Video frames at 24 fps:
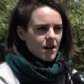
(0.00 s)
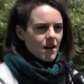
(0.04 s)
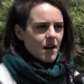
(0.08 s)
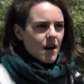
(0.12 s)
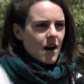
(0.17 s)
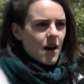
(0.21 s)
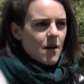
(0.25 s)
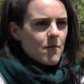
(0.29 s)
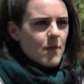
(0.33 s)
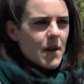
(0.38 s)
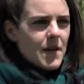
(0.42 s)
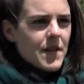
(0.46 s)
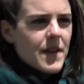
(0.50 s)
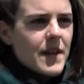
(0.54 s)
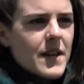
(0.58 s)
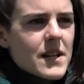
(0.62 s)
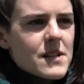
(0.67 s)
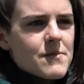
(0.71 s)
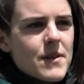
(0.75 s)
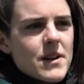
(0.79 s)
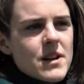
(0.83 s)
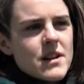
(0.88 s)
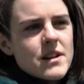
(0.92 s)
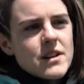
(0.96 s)
I think it's
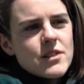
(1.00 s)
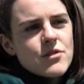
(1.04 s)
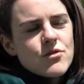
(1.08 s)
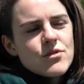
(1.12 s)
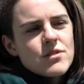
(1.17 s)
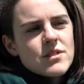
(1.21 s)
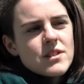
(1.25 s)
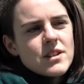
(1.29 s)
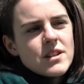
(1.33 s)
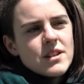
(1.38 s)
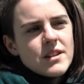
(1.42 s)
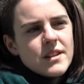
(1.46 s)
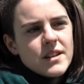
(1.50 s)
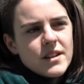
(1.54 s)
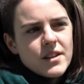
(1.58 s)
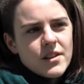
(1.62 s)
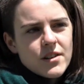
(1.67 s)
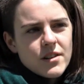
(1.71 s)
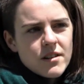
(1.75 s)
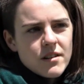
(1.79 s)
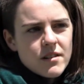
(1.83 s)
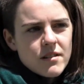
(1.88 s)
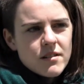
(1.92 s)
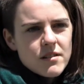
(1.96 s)
been an interesting
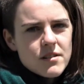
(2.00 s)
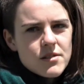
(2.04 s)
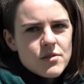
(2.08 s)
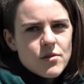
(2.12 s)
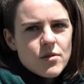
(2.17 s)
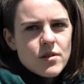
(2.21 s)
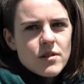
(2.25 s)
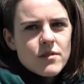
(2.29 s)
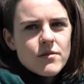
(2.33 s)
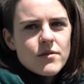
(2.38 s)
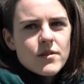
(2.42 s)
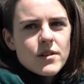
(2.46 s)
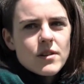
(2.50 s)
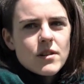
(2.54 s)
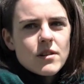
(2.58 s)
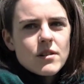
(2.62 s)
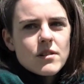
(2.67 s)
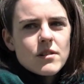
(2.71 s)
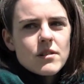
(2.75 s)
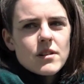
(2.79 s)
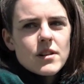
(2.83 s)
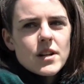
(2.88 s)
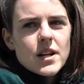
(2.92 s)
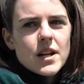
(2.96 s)
year, sort of,
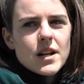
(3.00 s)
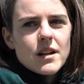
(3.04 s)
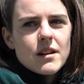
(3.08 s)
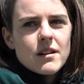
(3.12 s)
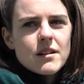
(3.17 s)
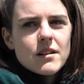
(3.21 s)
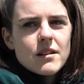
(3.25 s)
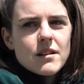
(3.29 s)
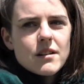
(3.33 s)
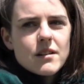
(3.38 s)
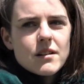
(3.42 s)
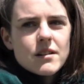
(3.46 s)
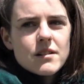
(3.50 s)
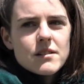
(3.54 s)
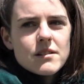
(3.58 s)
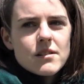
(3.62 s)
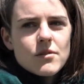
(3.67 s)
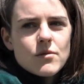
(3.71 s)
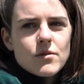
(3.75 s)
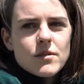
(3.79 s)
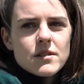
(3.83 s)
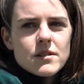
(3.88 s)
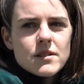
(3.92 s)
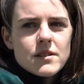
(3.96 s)
in
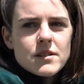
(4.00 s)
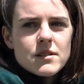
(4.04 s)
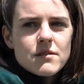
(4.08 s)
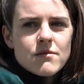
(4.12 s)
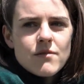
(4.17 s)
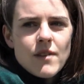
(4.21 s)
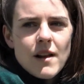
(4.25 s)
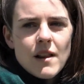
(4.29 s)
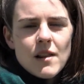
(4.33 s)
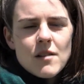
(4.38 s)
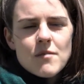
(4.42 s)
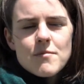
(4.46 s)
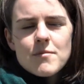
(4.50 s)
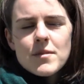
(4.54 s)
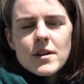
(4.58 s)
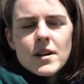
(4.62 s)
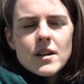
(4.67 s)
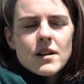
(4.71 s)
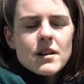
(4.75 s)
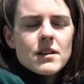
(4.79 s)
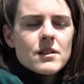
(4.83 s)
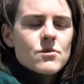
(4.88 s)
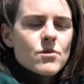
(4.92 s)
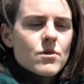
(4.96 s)

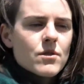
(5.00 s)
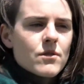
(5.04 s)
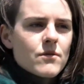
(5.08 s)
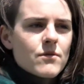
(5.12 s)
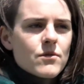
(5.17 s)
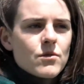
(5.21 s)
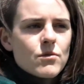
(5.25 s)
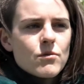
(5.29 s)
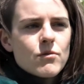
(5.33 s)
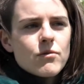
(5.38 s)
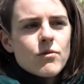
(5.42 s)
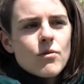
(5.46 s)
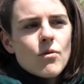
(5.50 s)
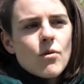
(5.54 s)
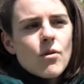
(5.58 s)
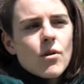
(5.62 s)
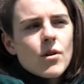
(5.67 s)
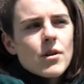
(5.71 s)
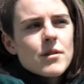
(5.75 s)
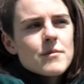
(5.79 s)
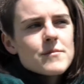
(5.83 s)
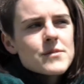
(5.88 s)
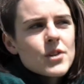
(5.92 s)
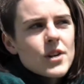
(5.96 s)
developing sort of new
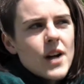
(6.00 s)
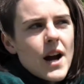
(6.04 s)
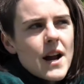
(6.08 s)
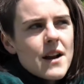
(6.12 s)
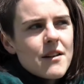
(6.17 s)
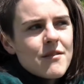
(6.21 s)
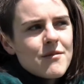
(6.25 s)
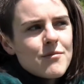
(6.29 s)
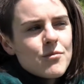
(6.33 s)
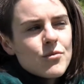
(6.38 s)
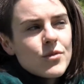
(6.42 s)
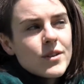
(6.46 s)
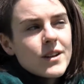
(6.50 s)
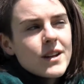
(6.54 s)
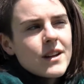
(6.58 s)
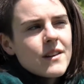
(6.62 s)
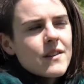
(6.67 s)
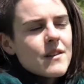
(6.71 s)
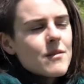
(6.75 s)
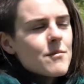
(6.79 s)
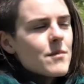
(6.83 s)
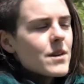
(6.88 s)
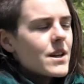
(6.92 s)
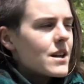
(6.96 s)
forms or kind of
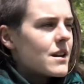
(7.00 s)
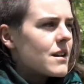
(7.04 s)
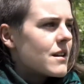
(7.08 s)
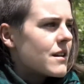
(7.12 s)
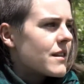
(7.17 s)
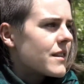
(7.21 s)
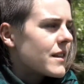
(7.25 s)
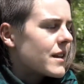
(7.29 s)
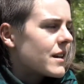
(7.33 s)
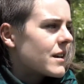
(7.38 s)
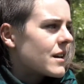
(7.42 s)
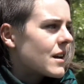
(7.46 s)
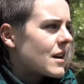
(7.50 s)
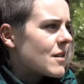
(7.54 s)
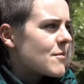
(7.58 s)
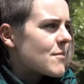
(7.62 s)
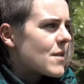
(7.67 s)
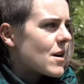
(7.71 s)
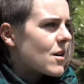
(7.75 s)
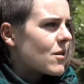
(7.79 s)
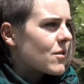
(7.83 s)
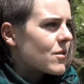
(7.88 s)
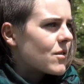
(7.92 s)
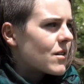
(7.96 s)
bringing them in, thinking
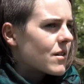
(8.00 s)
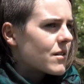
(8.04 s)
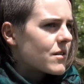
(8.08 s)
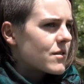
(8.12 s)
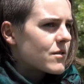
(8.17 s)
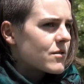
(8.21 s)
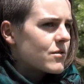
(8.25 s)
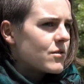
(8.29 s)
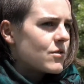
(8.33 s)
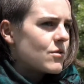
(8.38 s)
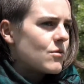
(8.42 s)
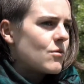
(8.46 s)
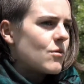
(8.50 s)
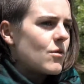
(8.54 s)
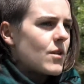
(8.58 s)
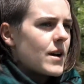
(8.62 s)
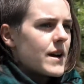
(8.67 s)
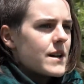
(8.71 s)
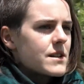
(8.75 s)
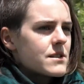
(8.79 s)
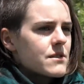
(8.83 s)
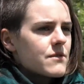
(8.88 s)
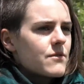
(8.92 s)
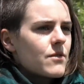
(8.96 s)
about new
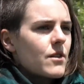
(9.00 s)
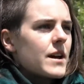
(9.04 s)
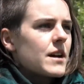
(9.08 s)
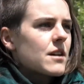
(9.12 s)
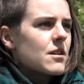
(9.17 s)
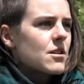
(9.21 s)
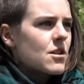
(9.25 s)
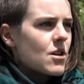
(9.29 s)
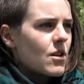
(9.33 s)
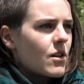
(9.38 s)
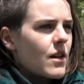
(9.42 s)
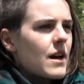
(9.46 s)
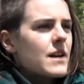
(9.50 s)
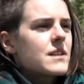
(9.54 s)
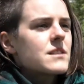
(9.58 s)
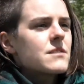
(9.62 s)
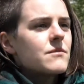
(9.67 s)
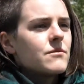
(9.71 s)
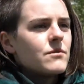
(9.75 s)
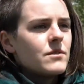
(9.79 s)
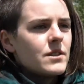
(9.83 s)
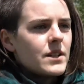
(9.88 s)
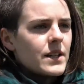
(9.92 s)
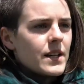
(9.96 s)
ways of like
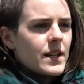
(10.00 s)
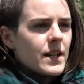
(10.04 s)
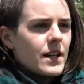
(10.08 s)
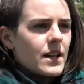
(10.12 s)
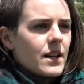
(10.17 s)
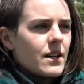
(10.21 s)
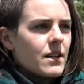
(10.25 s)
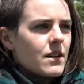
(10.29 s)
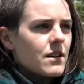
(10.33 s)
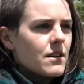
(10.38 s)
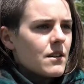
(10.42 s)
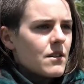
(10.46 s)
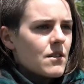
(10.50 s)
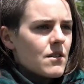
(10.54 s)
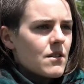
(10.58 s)
collectively